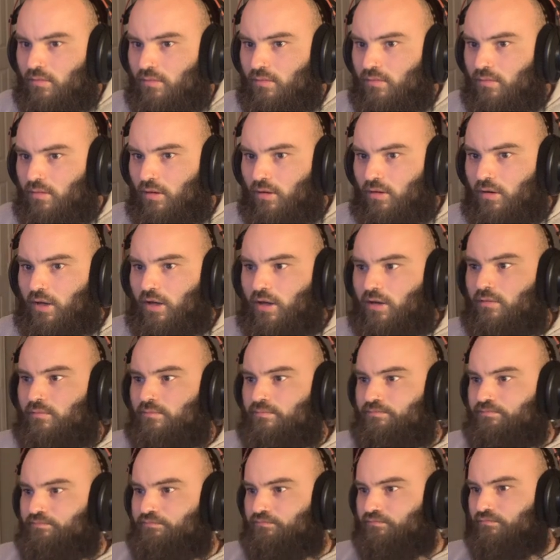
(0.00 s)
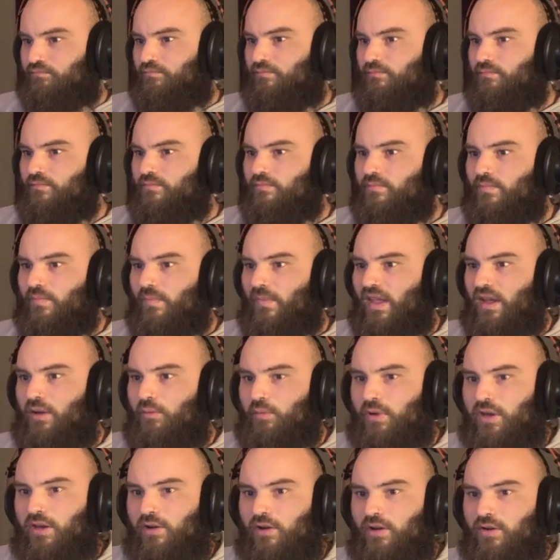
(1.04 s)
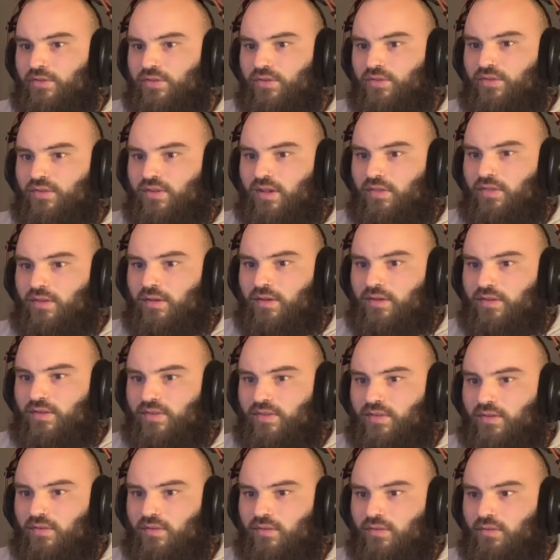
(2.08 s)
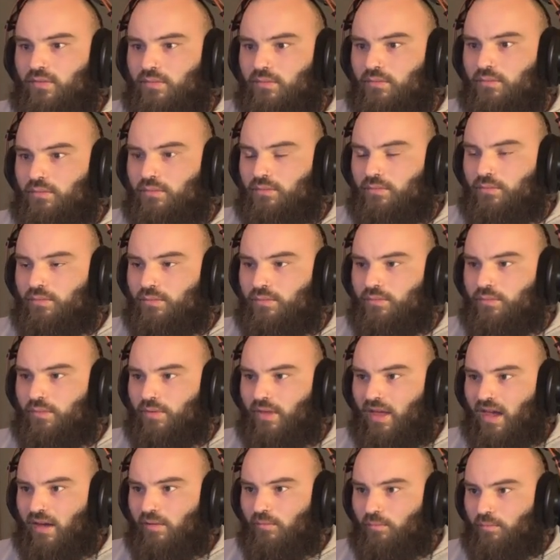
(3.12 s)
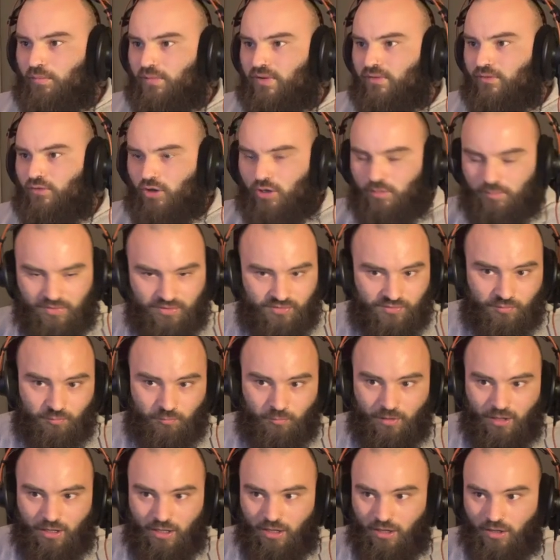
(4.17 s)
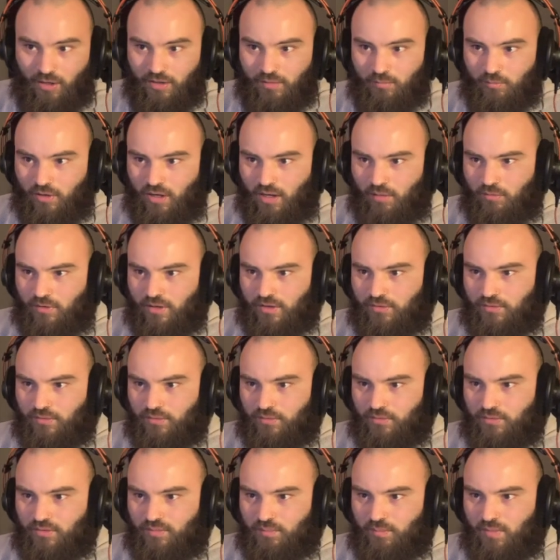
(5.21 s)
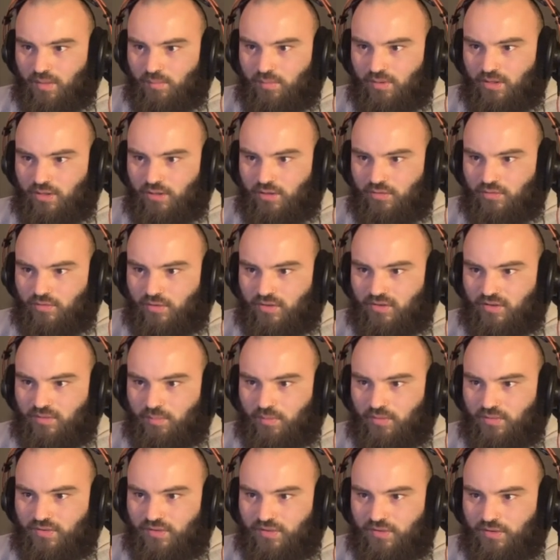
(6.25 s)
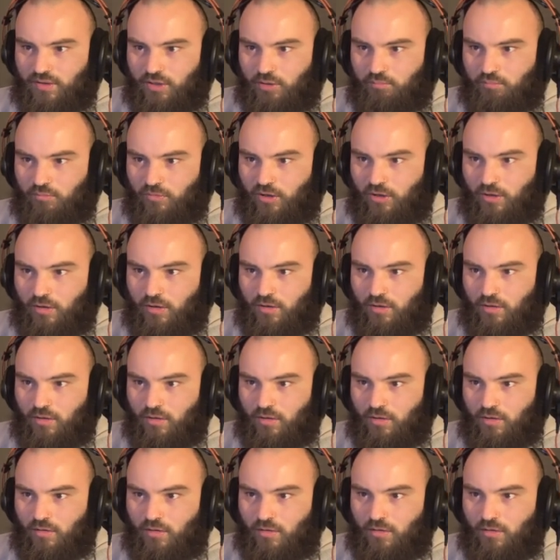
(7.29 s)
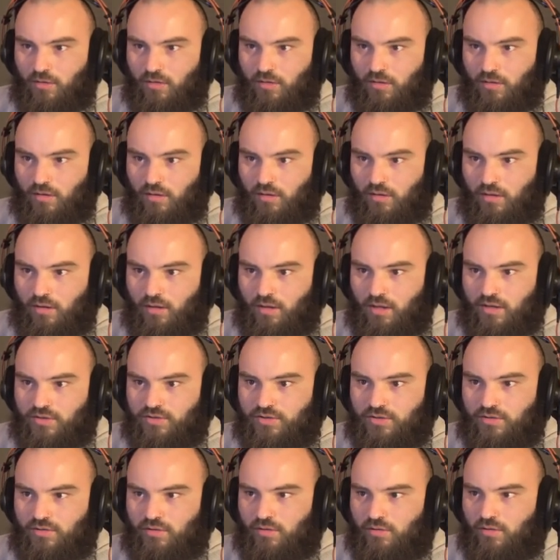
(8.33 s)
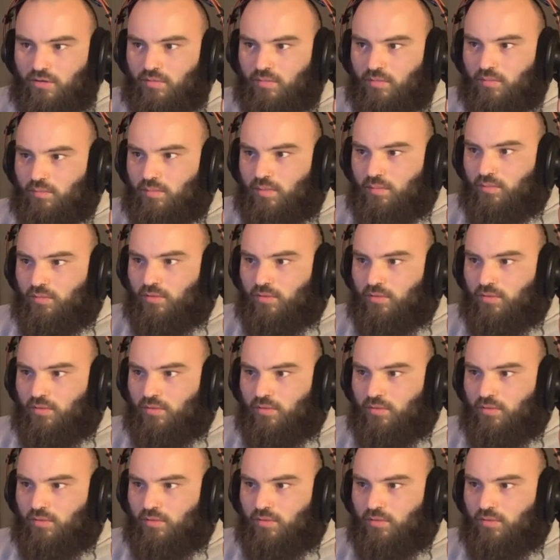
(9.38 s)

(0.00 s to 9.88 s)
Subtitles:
okay. And we can also send this to that reverb as well. And what I want to do is maybe transpose this up. Actually, you know what? Maybe we'll